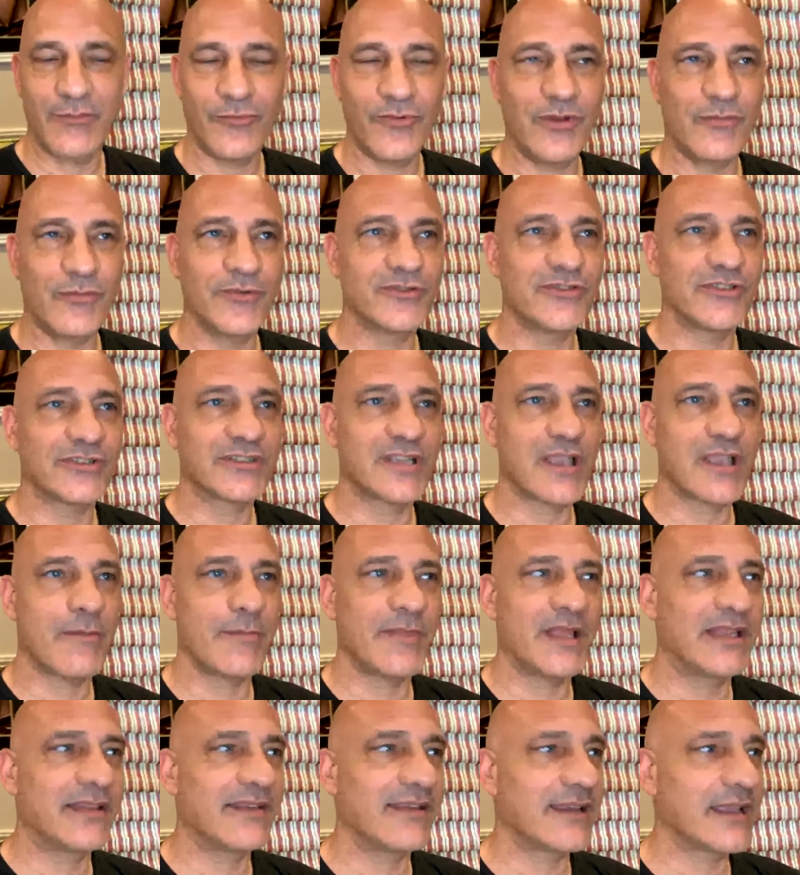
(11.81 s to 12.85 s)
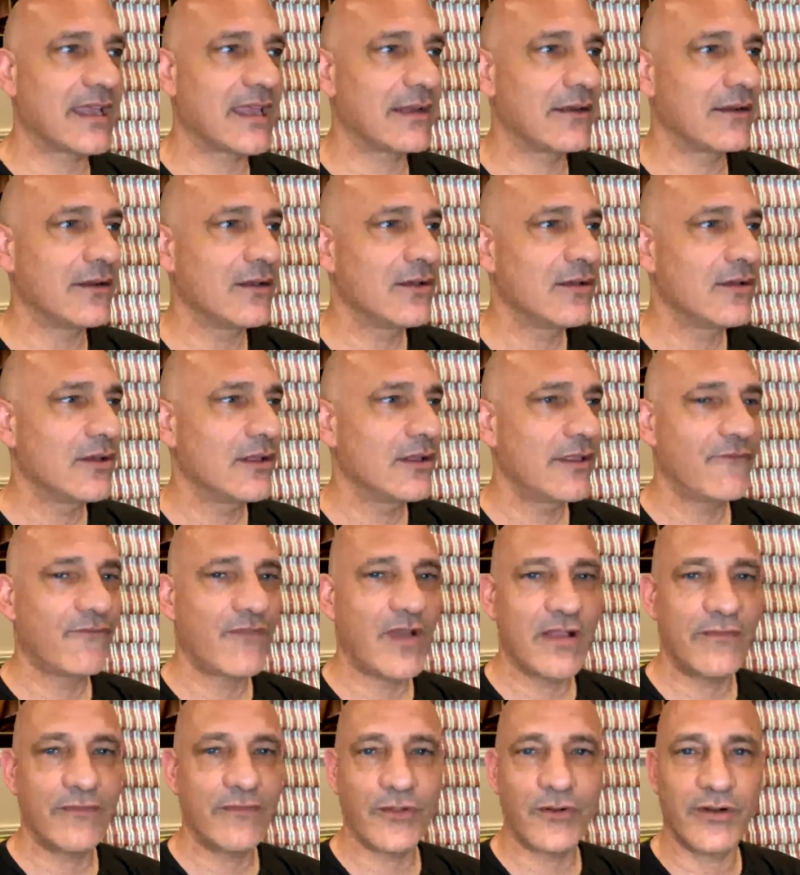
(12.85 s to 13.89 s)
We were just commenting on
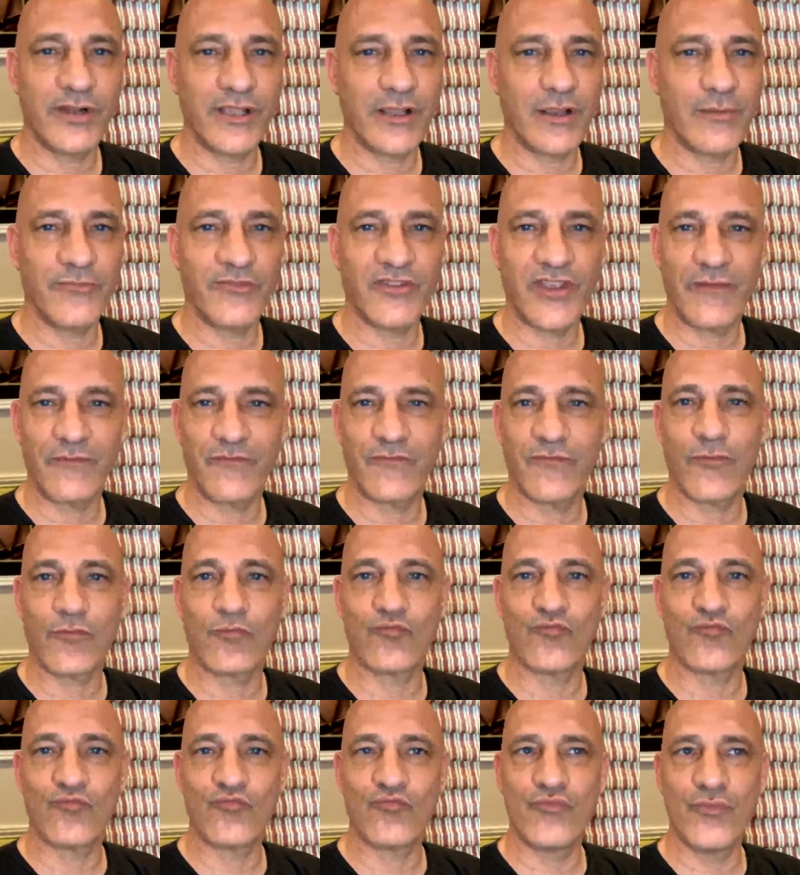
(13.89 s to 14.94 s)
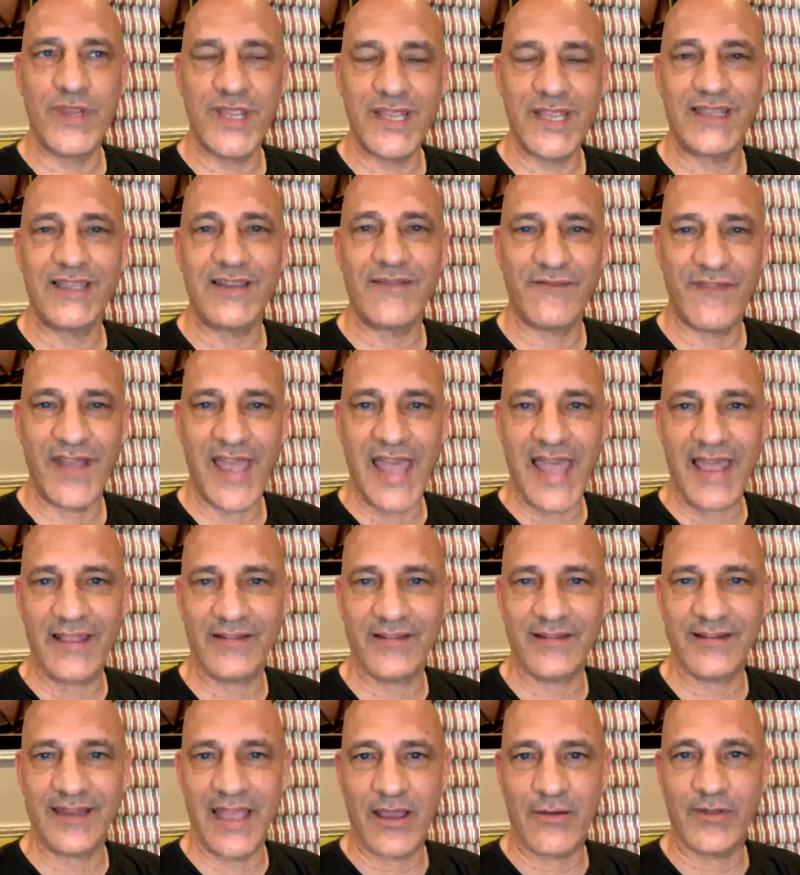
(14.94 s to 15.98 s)
5:30 comes off really
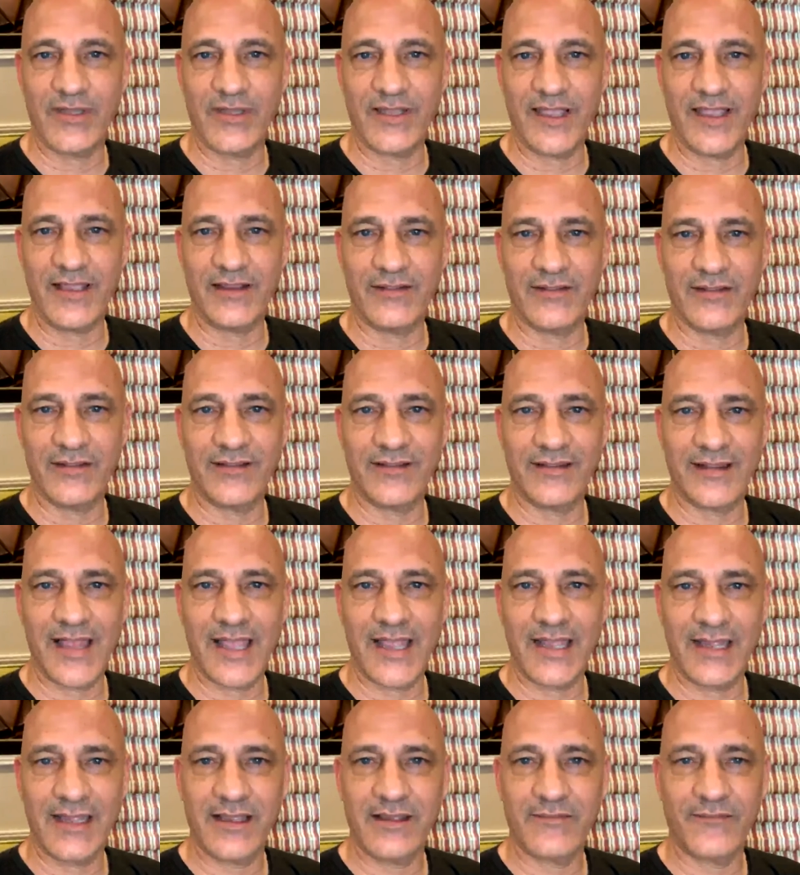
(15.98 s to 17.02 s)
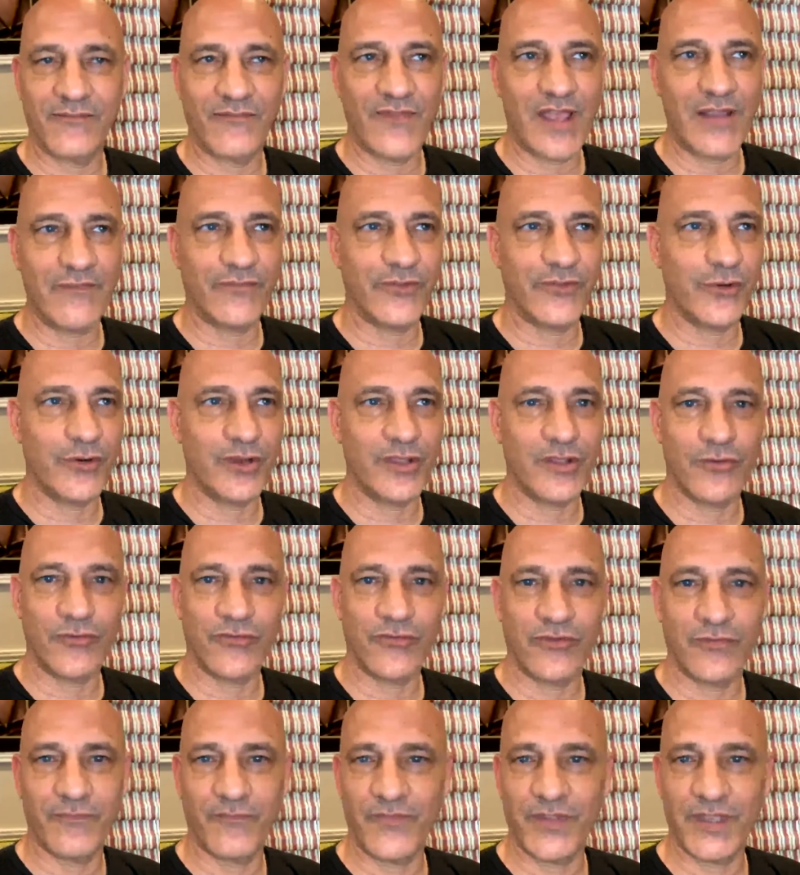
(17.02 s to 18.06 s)
fast nowadays. It's like 5:30
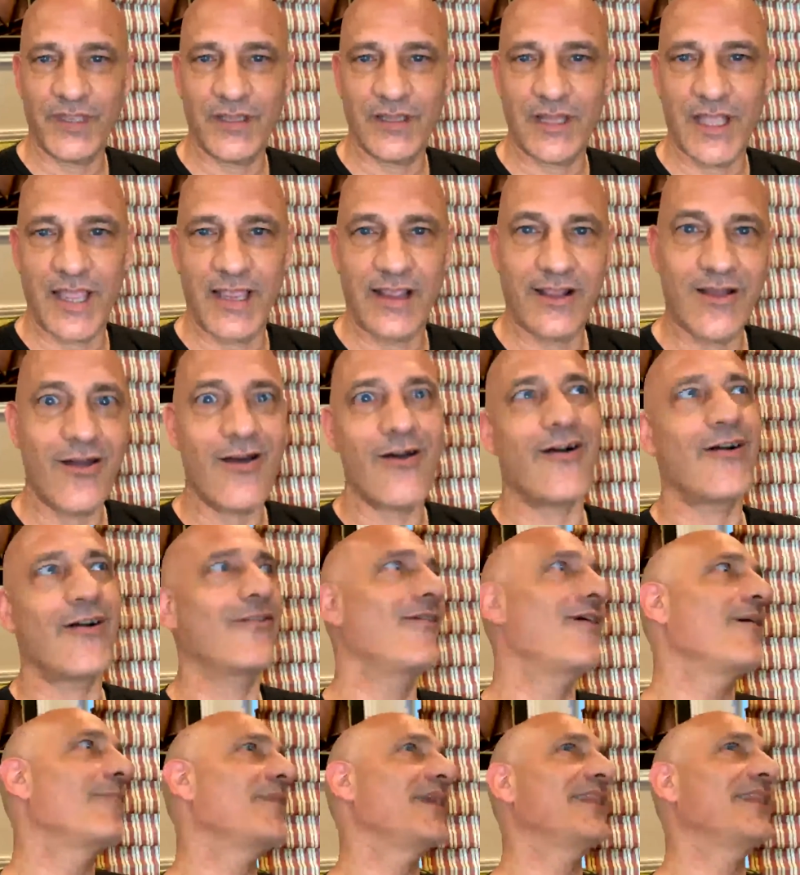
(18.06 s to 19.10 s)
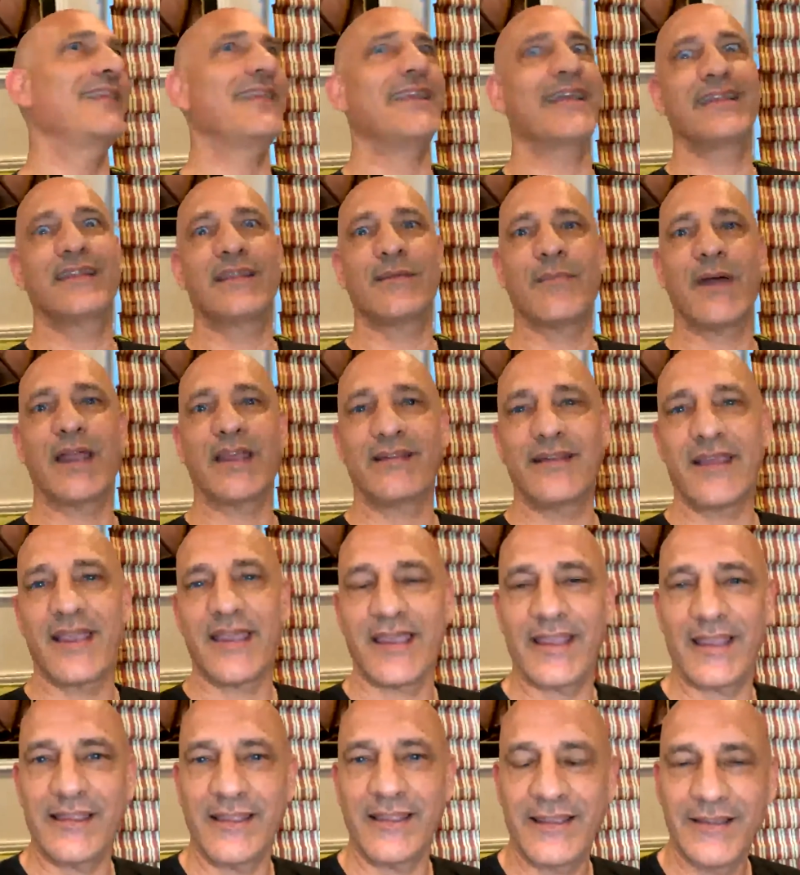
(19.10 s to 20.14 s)
used to feel like, oh, I'm at the end of my
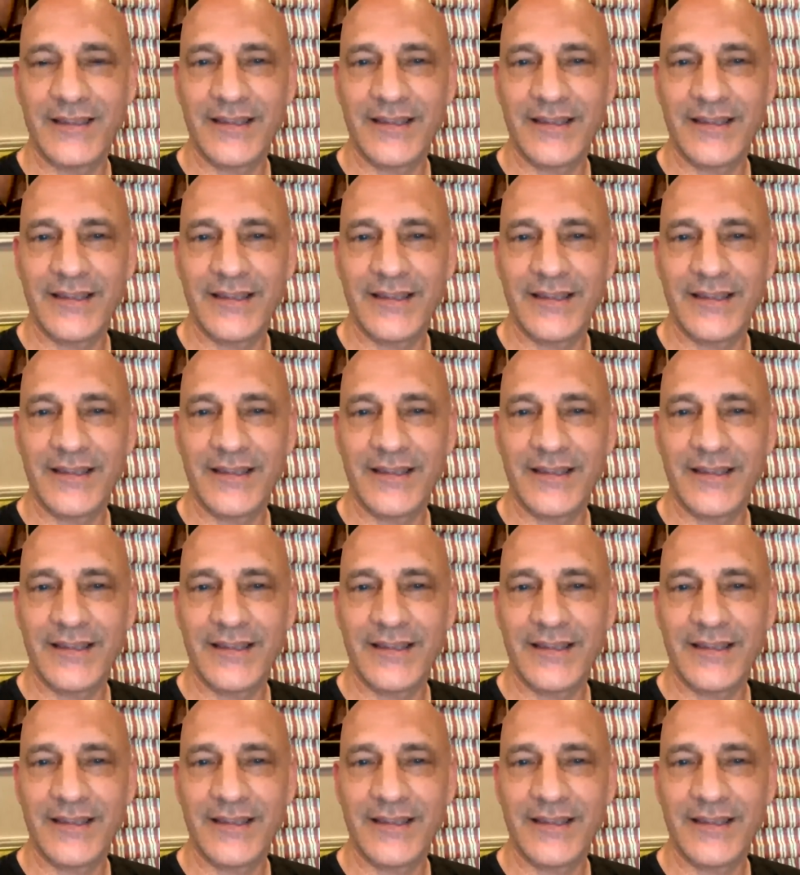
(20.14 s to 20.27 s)
day.